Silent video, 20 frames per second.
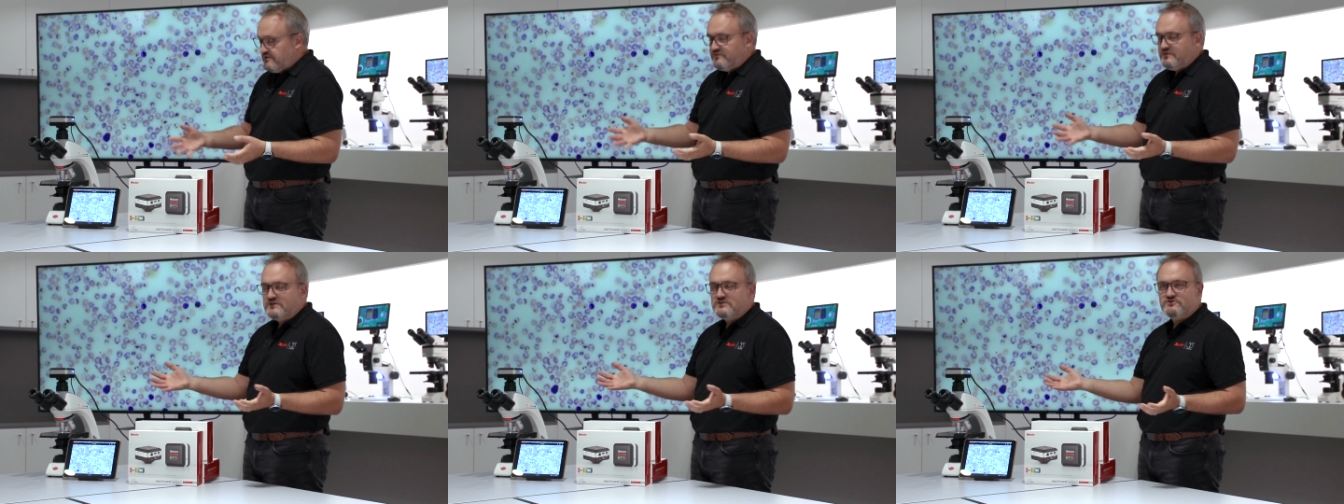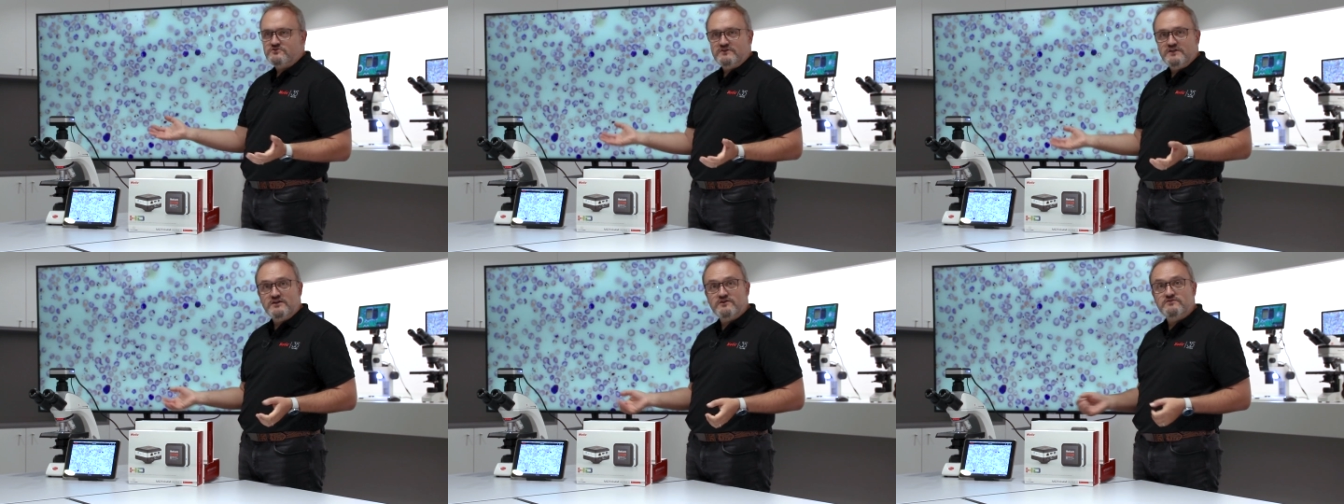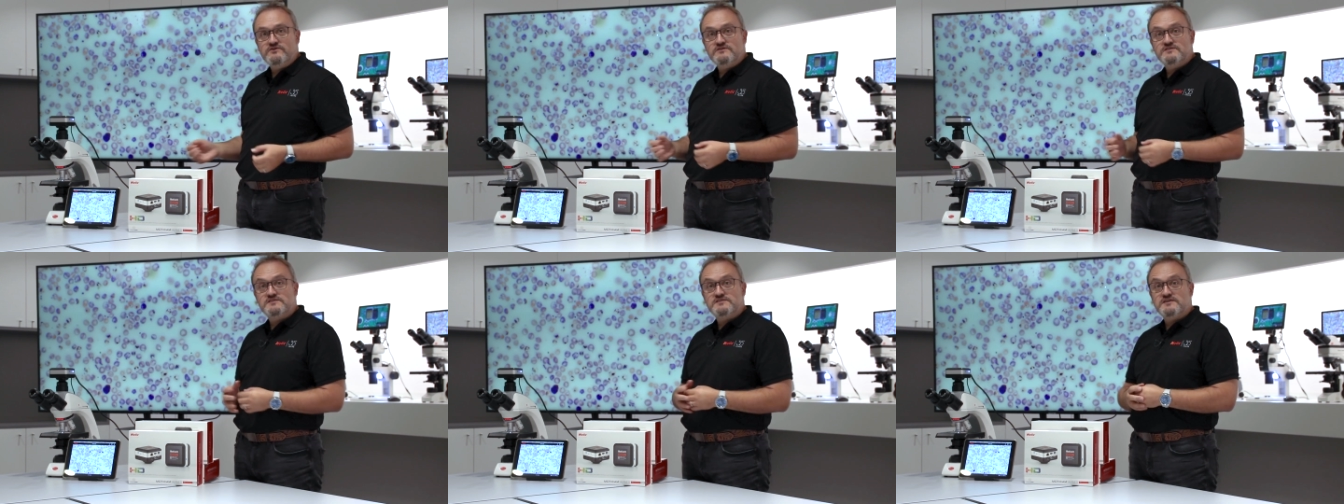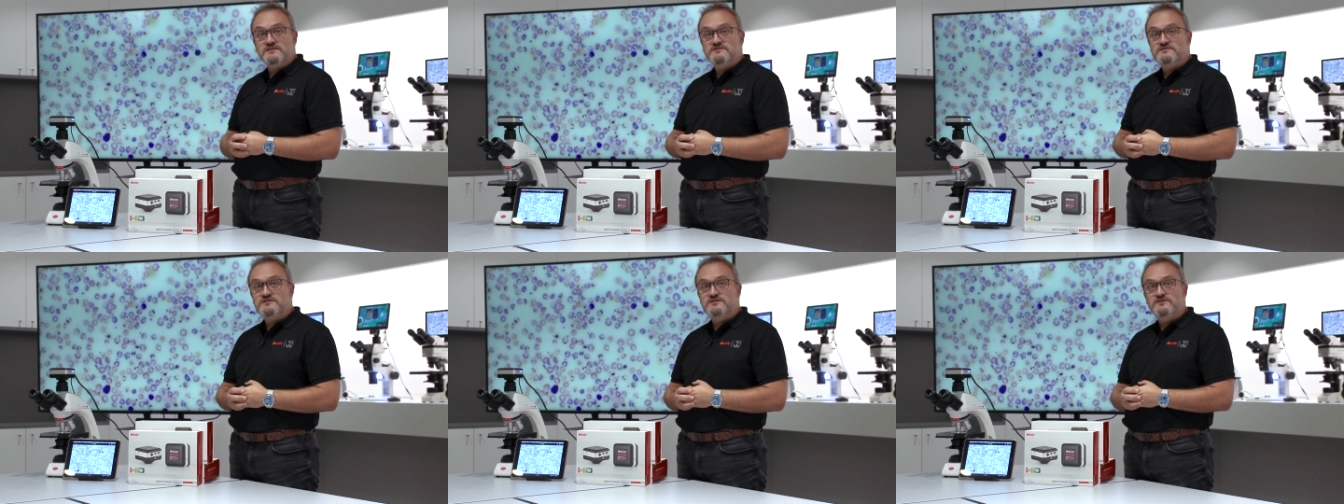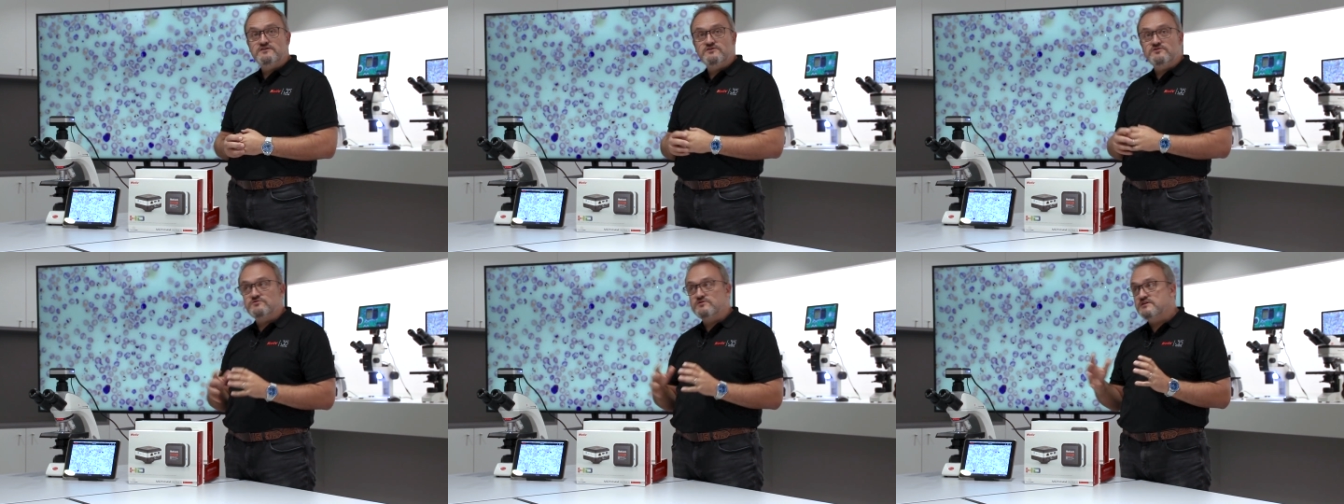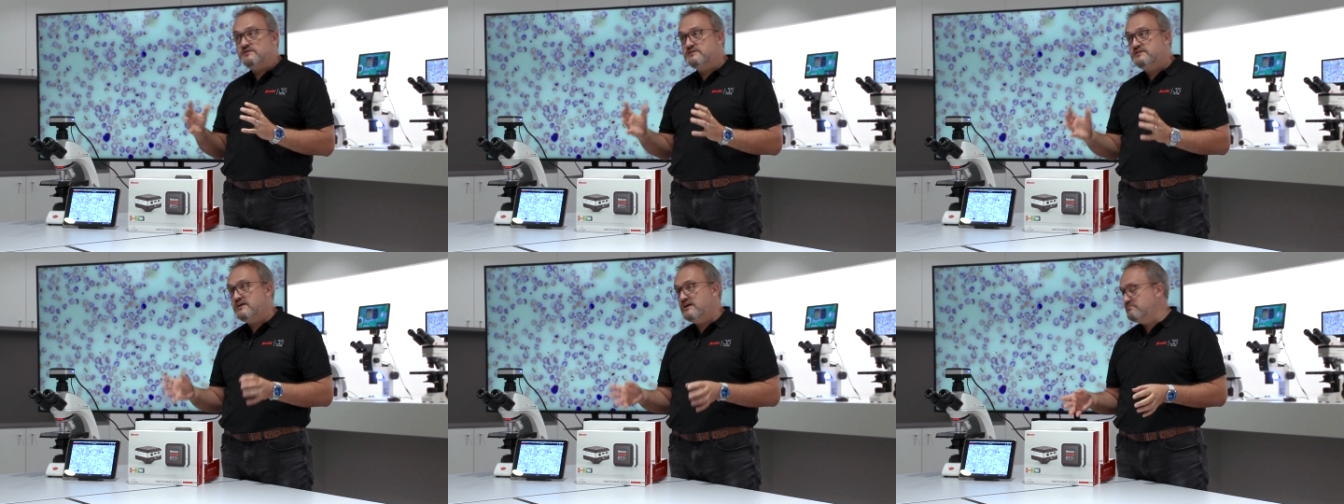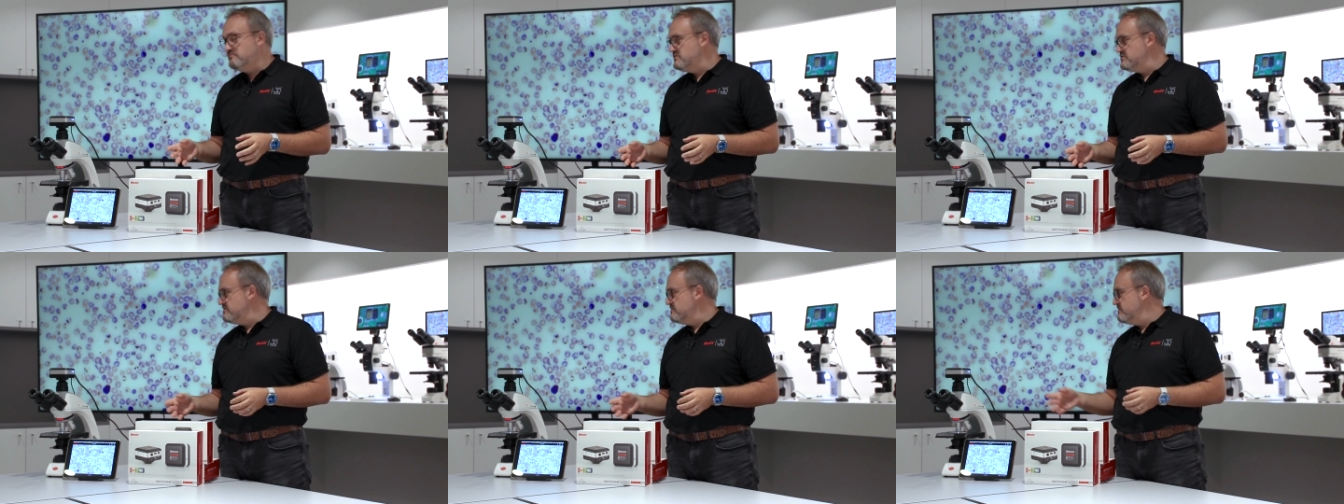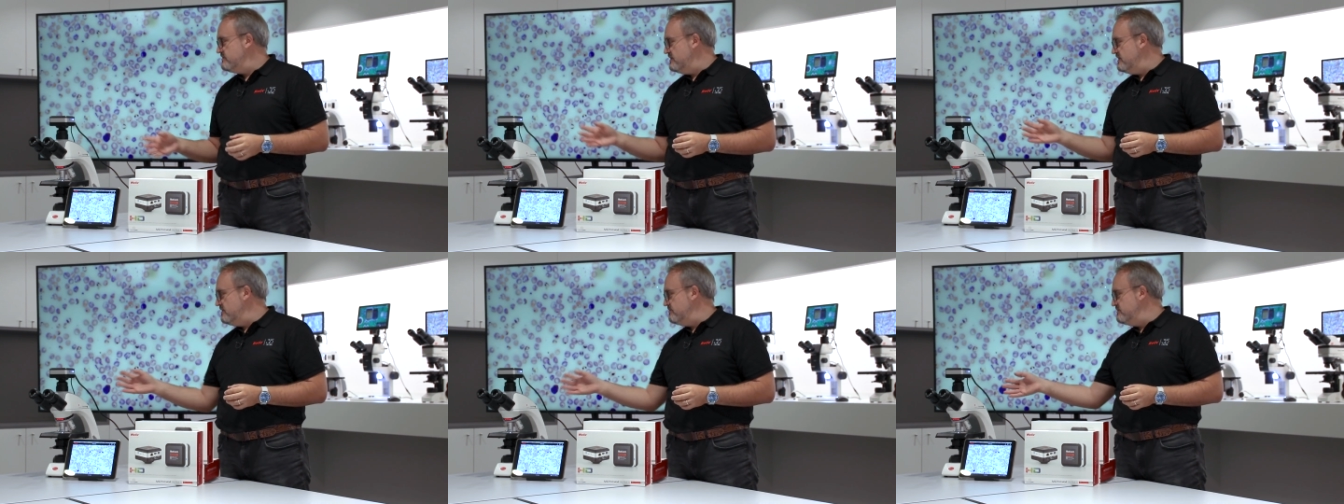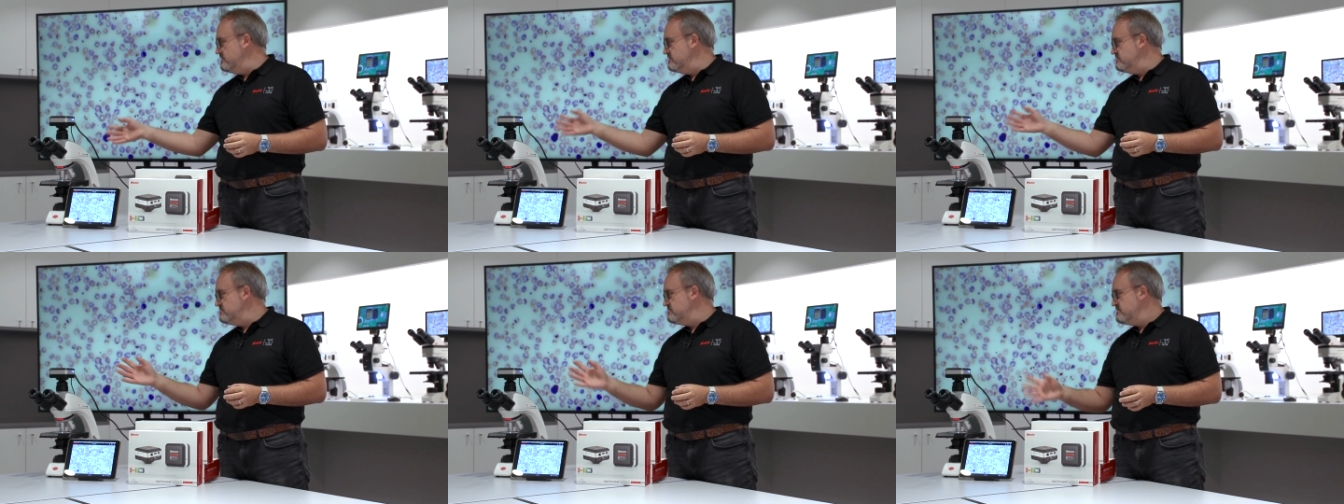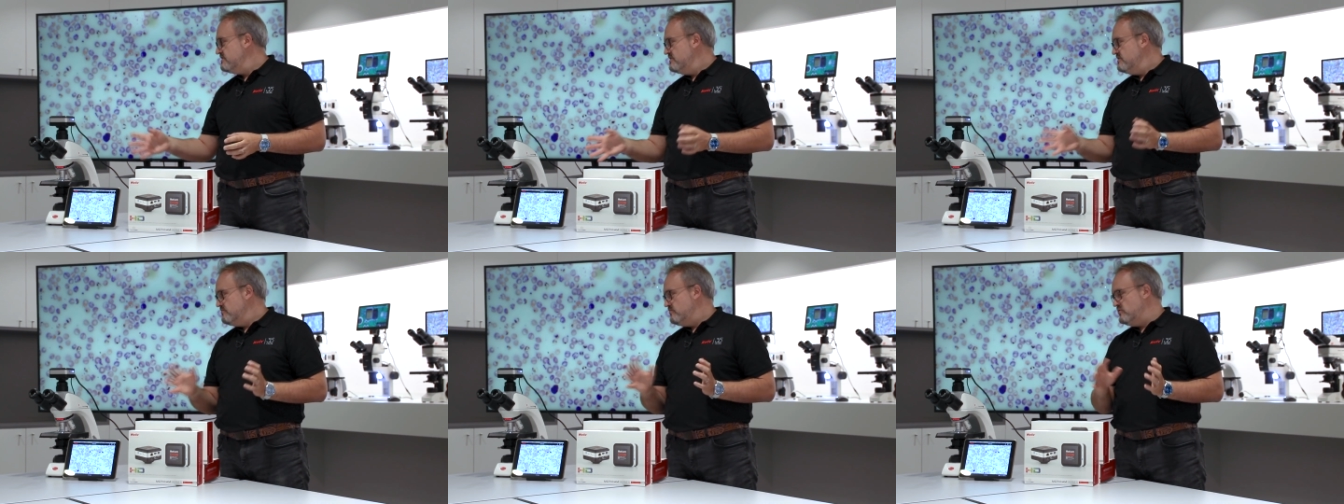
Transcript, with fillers: a veterinarian setting, you can capture the image,